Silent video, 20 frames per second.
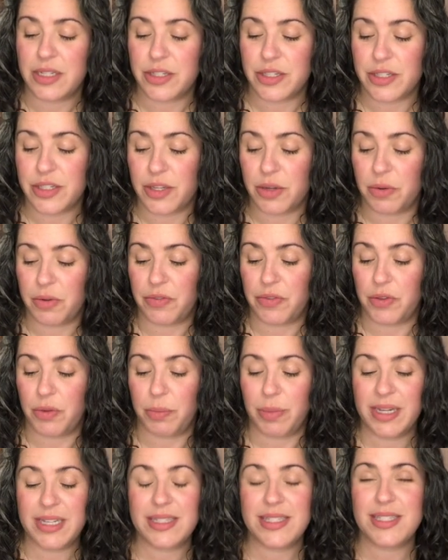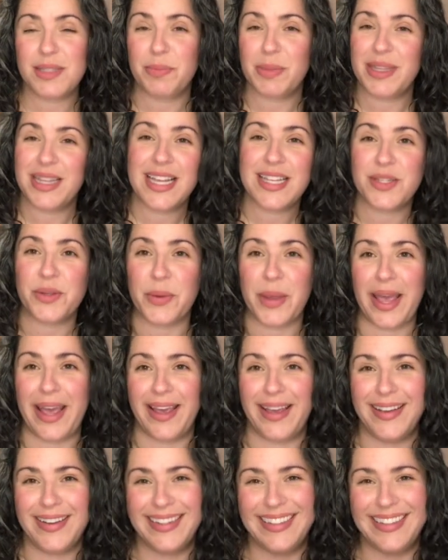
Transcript: to sew a few buttons, but that's okay.